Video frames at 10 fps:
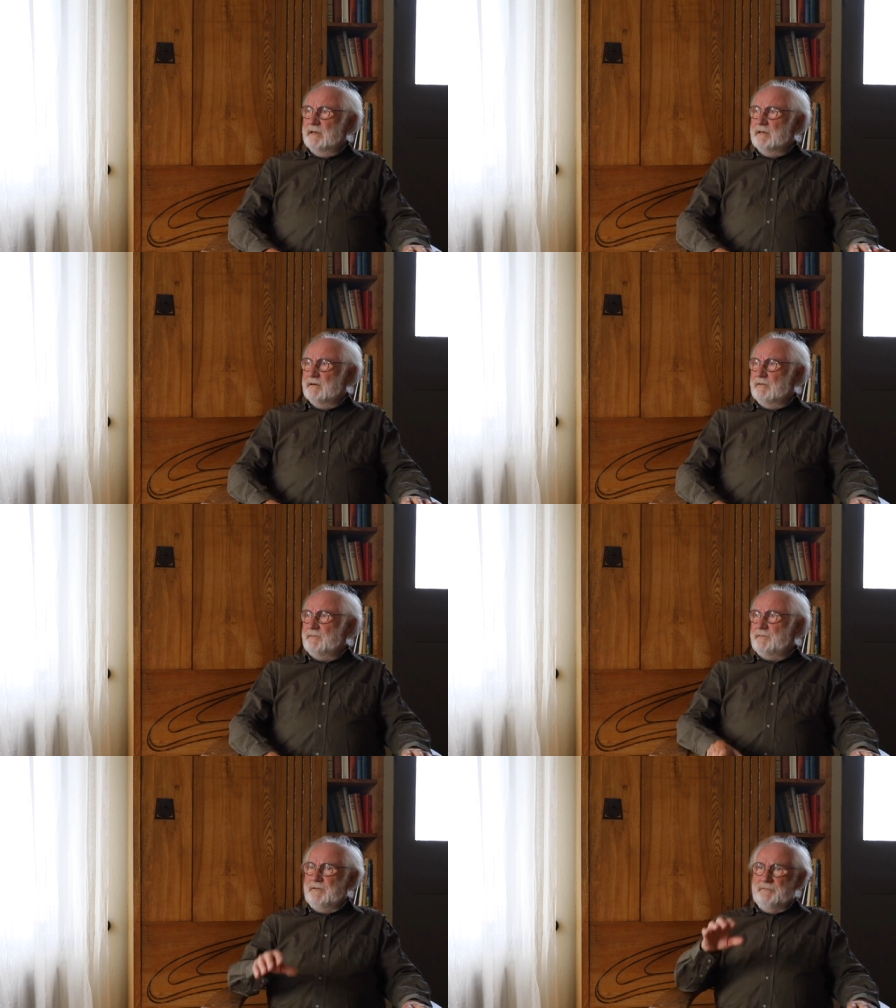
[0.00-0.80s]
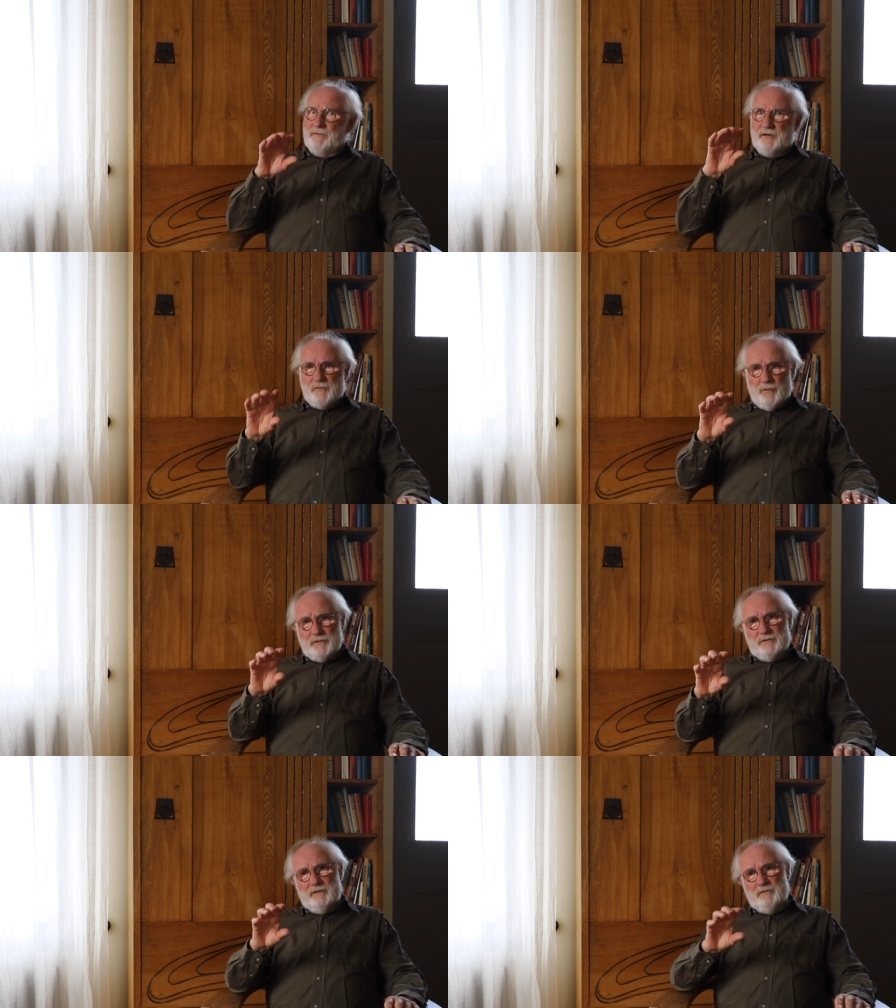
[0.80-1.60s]
layer of fresh
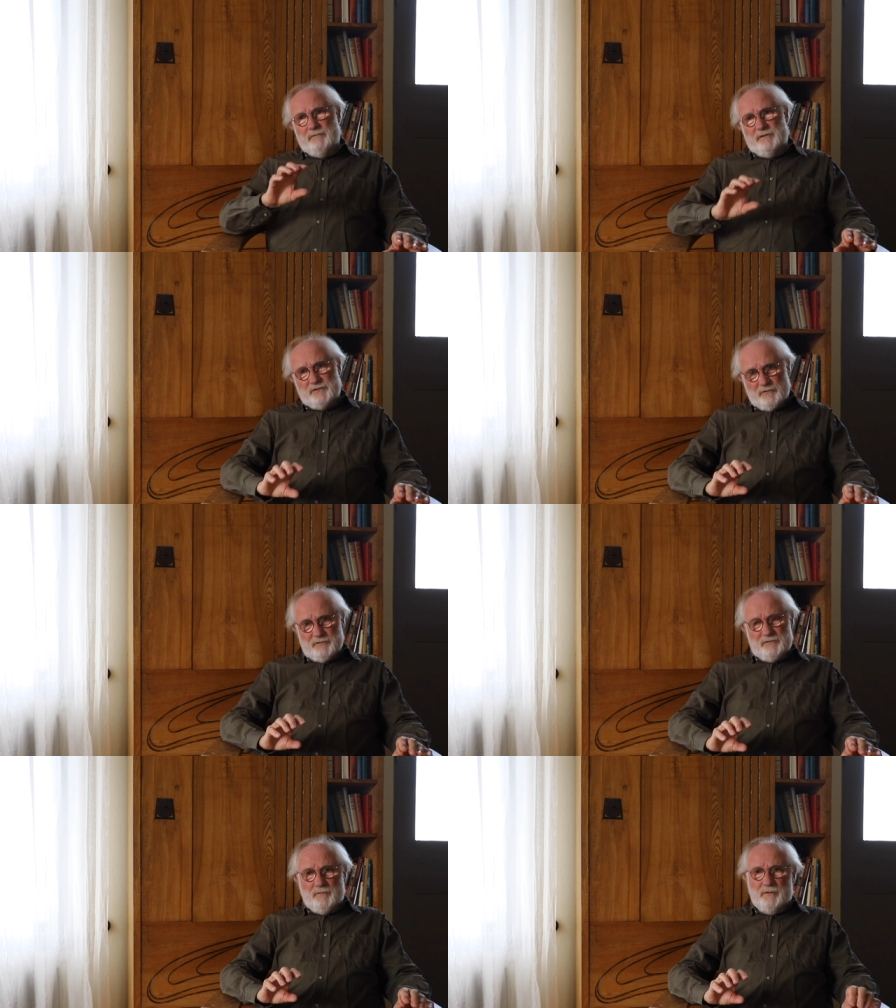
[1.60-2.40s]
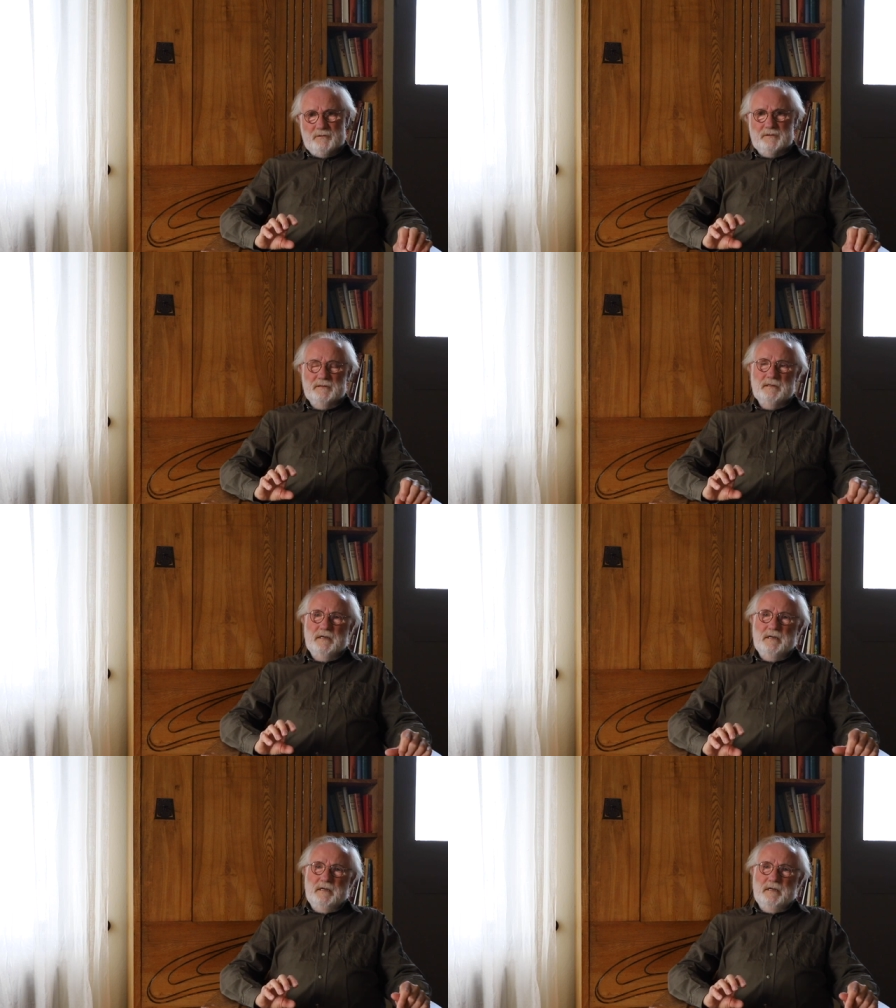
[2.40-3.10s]
water over salty water,